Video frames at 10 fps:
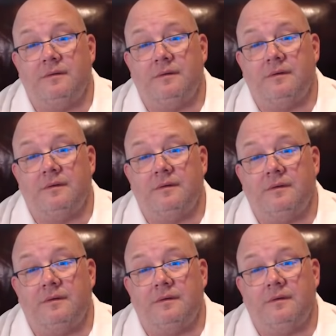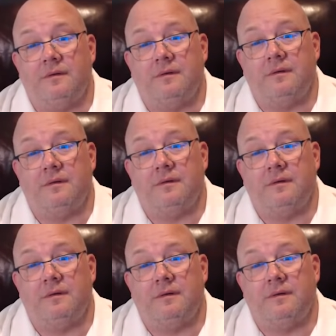
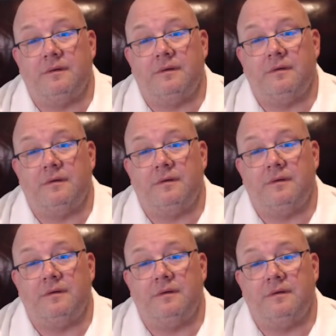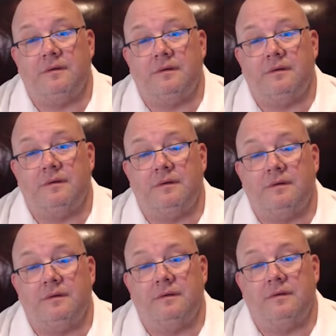
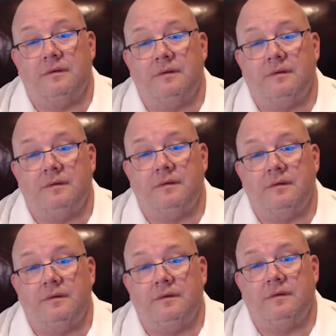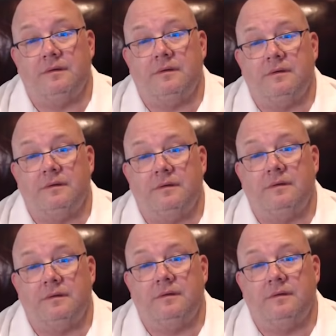(not speaking)